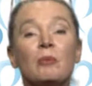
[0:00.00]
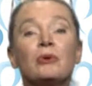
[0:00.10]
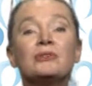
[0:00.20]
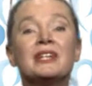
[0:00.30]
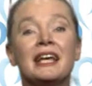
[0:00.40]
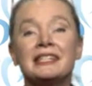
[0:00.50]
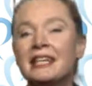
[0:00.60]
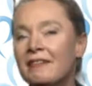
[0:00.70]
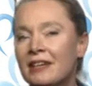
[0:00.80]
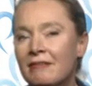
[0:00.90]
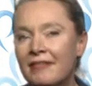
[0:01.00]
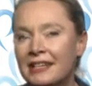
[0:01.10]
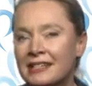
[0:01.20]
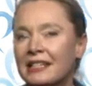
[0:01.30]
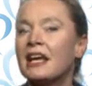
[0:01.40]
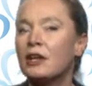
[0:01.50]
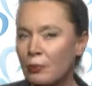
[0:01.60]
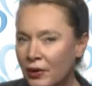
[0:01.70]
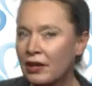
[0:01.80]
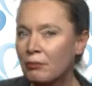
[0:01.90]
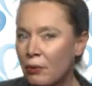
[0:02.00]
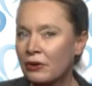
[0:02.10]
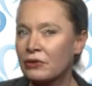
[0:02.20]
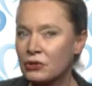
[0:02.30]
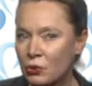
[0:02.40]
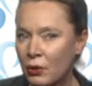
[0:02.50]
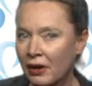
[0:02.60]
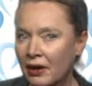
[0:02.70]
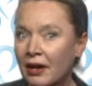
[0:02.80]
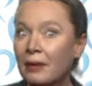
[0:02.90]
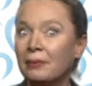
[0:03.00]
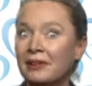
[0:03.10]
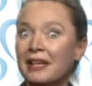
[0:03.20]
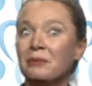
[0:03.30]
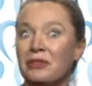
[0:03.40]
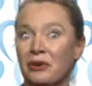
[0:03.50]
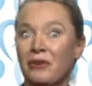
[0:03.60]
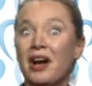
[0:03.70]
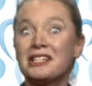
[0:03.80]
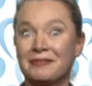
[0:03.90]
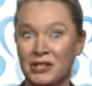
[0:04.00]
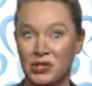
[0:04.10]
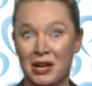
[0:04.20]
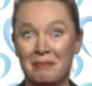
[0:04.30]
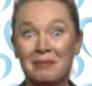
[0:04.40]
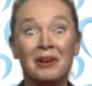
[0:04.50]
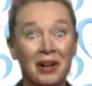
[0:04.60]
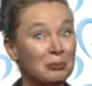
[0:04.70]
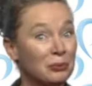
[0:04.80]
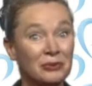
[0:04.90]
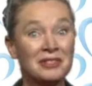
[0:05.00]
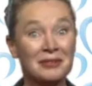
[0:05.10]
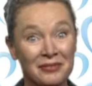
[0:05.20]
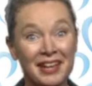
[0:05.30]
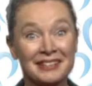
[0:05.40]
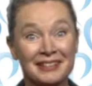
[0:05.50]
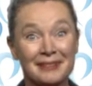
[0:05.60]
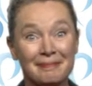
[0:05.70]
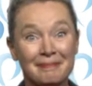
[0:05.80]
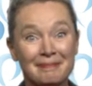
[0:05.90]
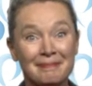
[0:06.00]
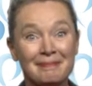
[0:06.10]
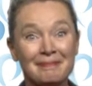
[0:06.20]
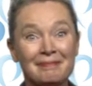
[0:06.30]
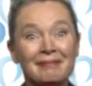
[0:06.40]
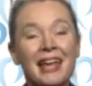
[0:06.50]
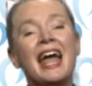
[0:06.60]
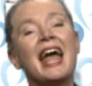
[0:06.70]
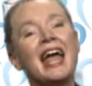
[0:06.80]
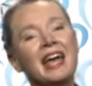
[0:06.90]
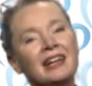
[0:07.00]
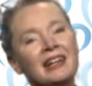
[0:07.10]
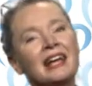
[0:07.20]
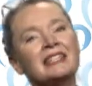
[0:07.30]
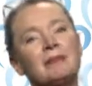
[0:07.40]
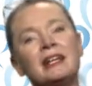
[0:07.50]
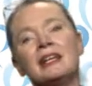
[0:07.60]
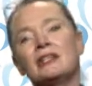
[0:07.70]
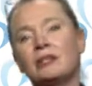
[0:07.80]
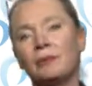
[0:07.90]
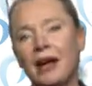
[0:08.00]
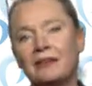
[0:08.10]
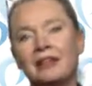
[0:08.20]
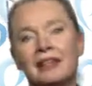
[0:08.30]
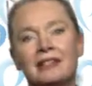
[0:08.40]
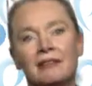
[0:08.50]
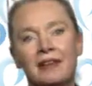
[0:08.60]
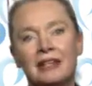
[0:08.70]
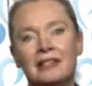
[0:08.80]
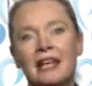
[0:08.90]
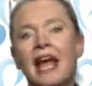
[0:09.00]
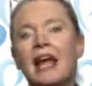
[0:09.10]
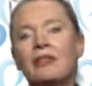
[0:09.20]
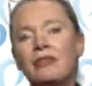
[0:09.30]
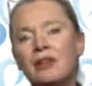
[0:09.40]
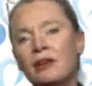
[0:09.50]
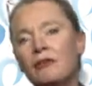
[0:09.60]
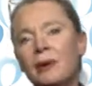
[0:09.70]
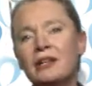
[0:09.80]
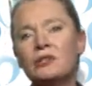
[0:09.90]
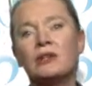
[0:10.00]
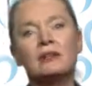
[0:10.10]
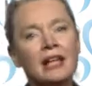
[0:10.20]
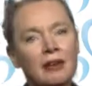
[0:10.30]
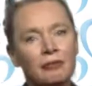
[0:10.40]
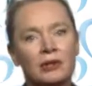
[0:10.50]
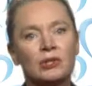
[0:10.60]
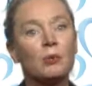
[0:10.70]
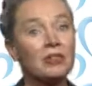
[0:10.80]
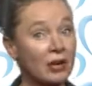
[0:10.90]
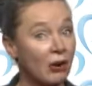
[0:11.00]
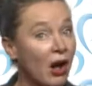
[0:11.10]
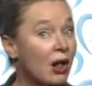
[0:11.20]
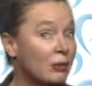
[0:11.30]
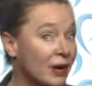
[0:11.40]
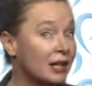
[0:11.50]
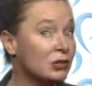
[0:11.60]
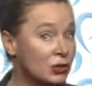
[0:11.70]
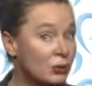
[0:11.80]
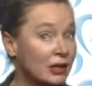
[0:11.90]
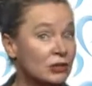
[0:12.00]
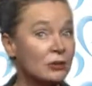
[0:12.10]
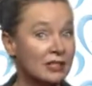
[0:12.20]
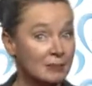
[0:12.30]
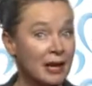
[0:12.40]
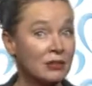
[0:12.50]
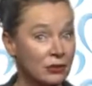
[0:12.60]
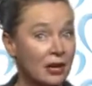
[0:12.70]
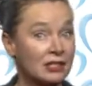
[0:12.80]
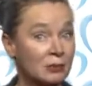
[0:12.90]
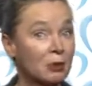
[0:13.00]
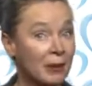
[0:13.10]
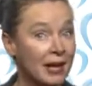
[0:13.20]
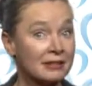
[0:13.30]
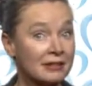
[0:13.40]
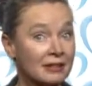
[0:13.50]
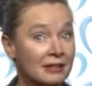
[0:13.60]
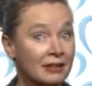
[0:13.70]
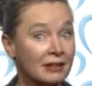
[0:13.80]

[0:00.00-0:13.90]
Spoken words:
Proozy has even invested in a brick-and-mortar store, complete with a CrossFit gym called Proozy Fit. Analyze media surrounding these events and think of ways to leverage what they are already doing to expand their customer base.